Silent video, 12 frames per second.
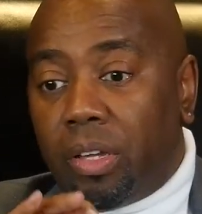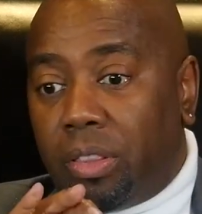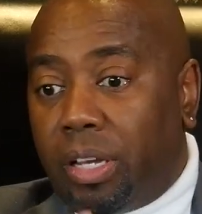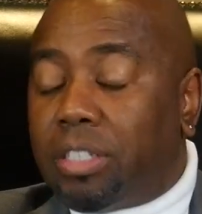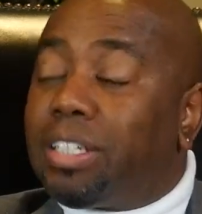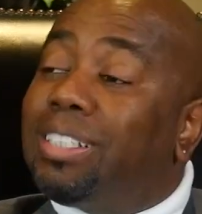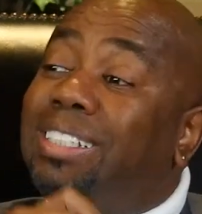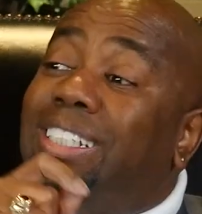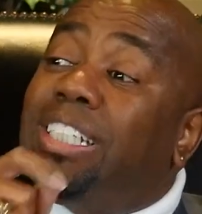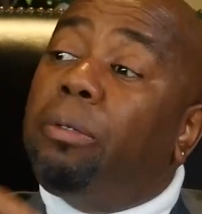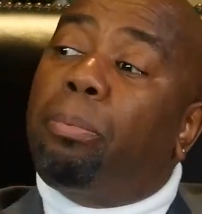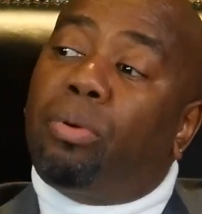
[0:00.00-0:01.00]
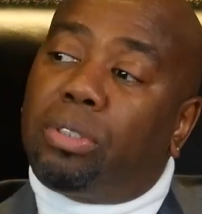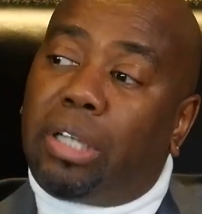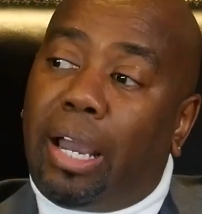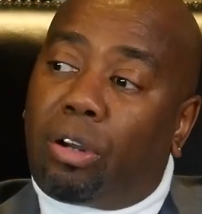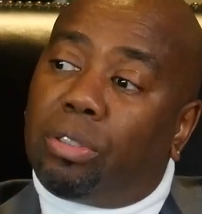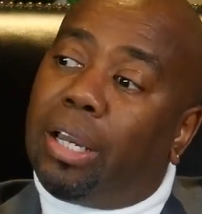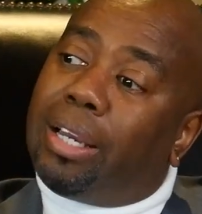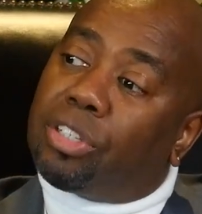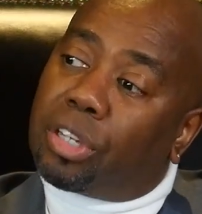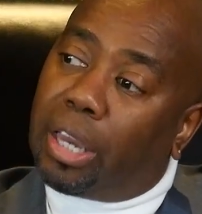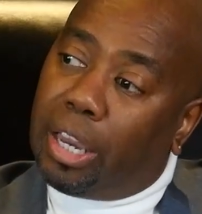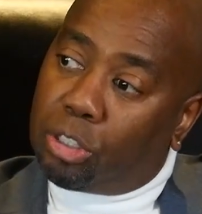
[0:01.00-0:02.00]
There's a deeper attack on the
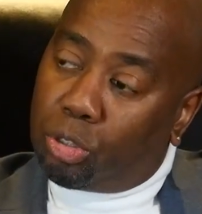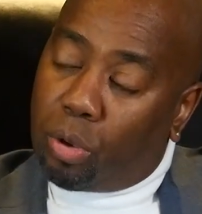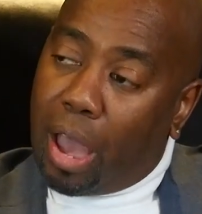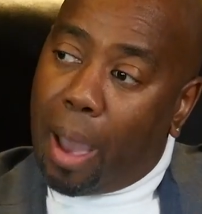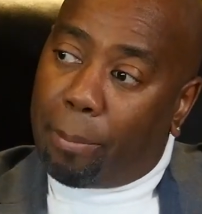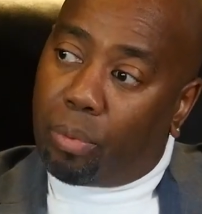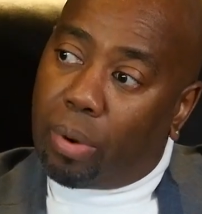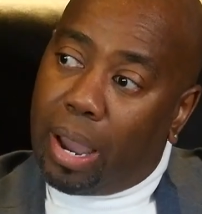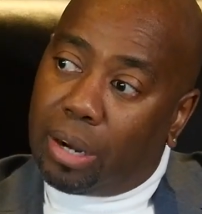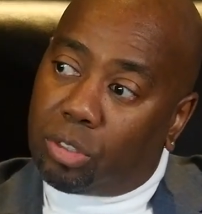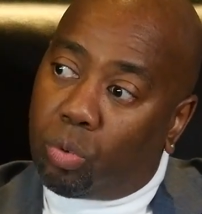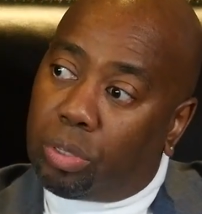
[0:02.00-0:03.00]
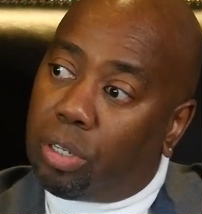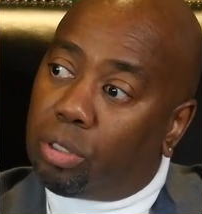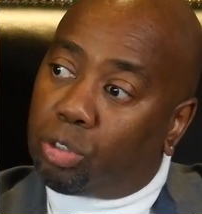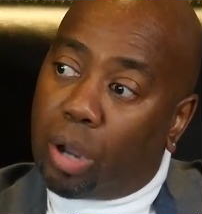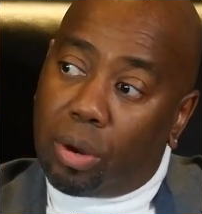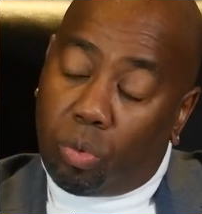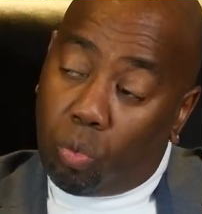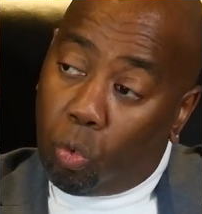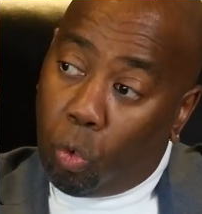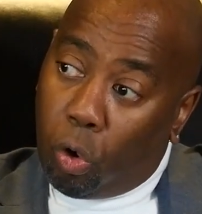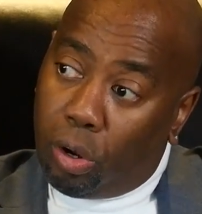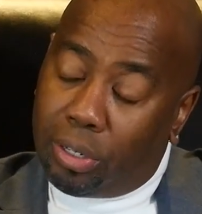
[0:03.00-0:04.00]
educational apparatus where they'll try to,
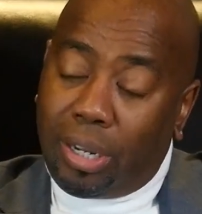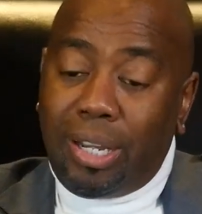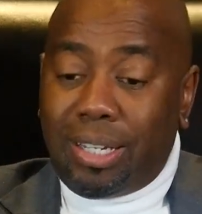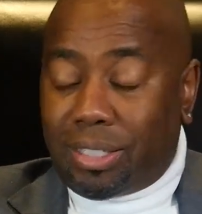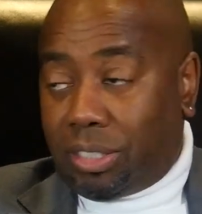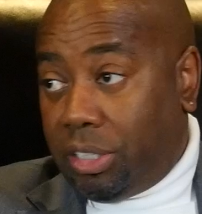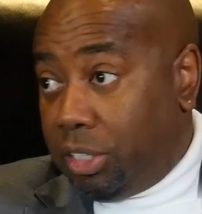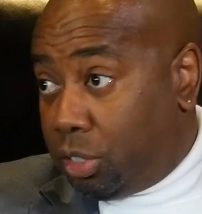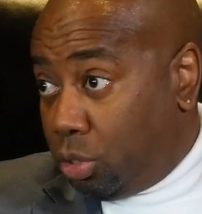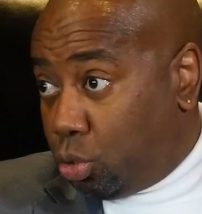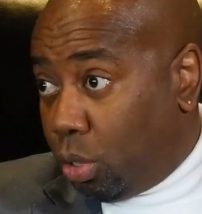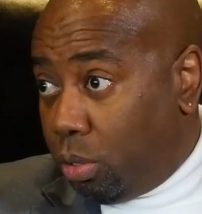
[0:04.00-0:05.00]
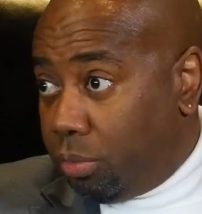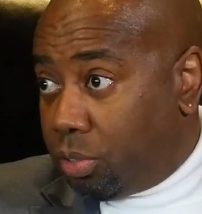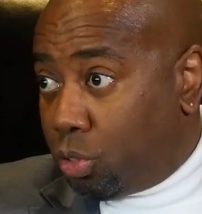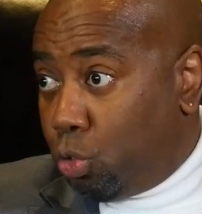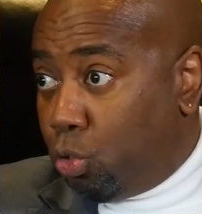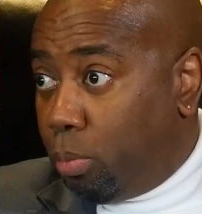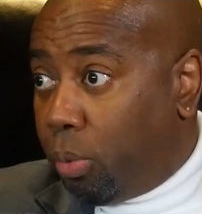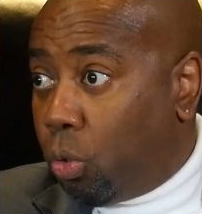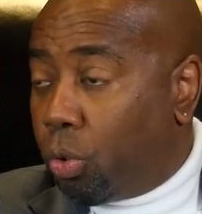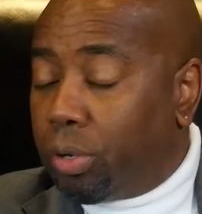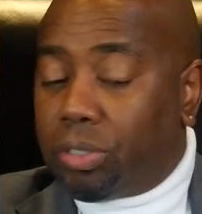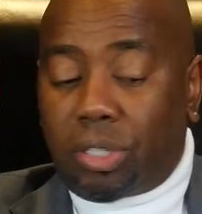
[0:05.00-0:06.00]
one, seize control of school
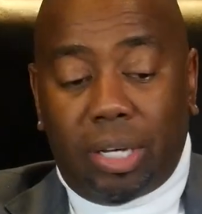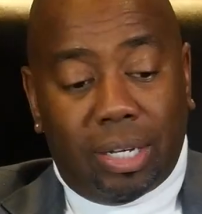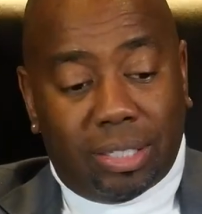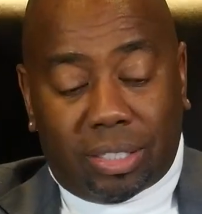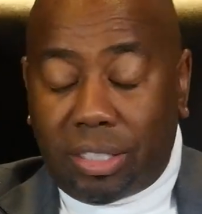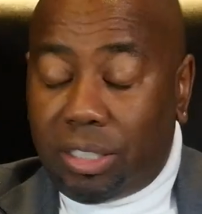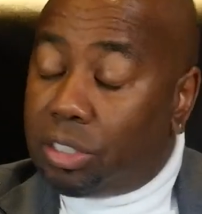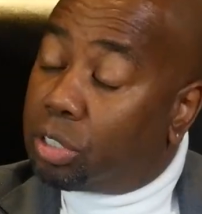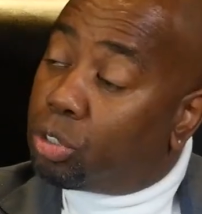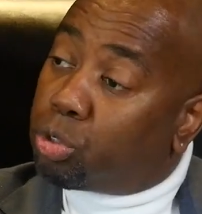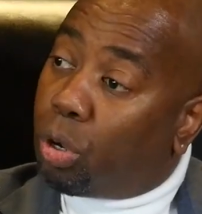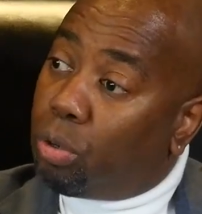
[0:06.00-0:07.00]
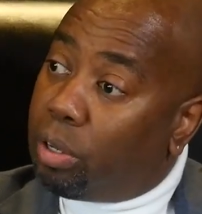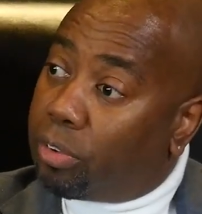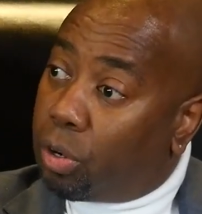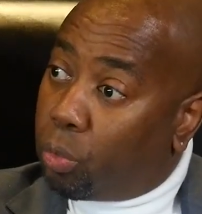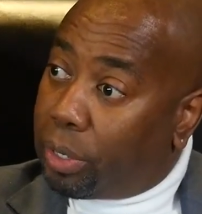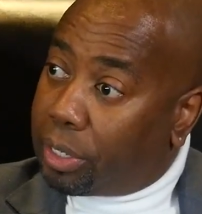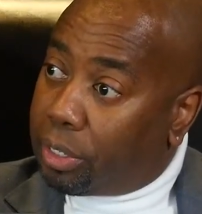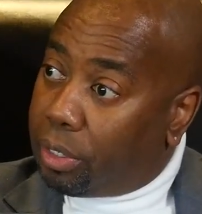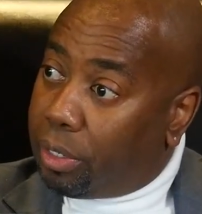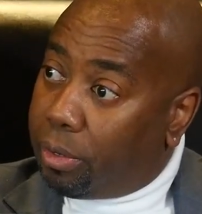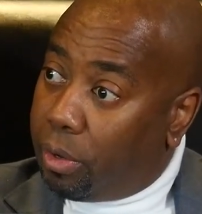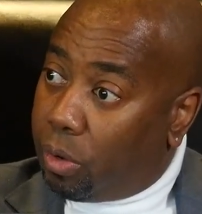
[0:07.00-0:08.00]
boards, seize control of
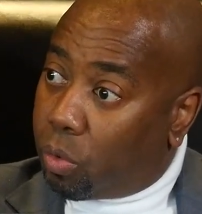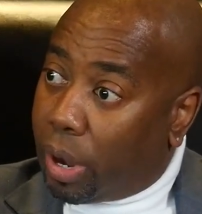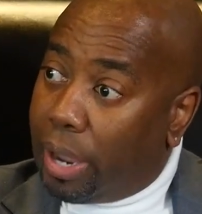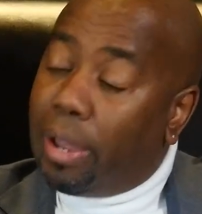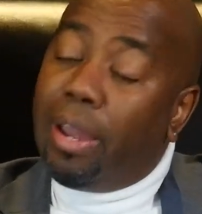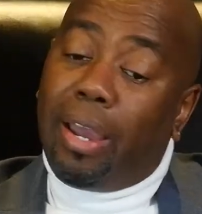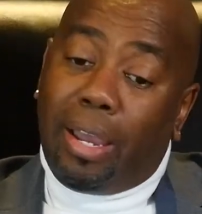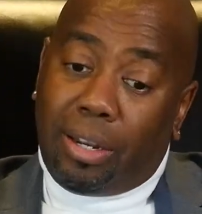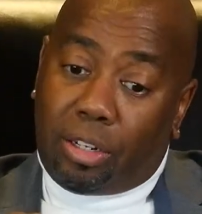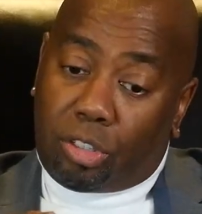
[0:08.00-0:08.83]
curricula, right, and